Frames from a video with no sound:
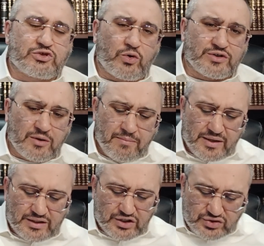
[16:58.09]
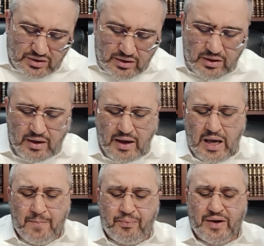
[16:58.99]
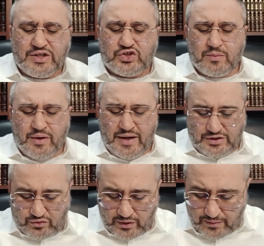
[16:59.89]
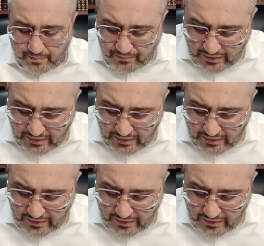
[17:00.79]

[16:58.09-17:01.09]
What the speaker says: towards the mikdash and pray Shemona Esrei.